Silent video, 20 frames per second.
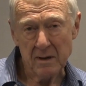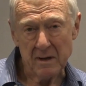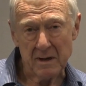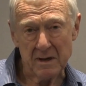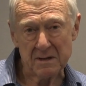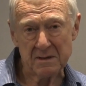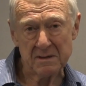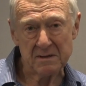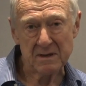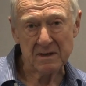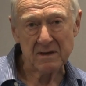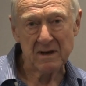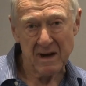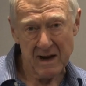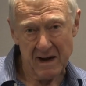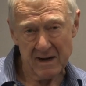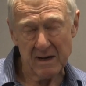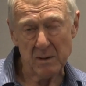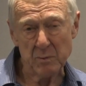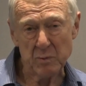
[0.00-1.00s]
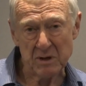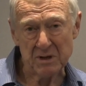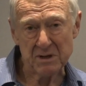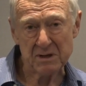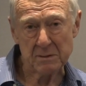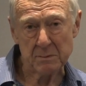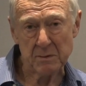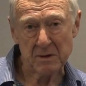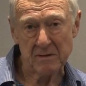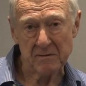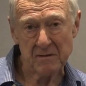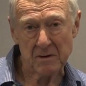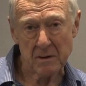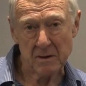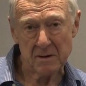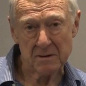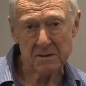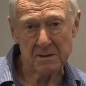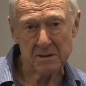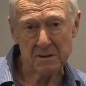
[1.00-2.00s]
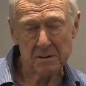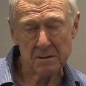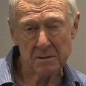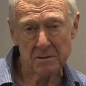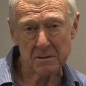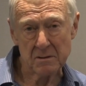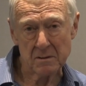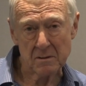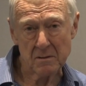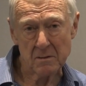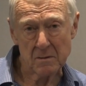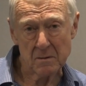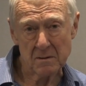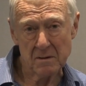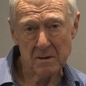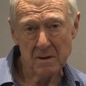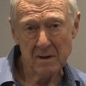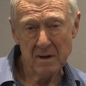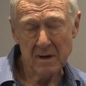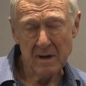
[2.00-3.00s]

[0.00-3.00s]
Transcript: is the guiding principle of the Constitutional Court.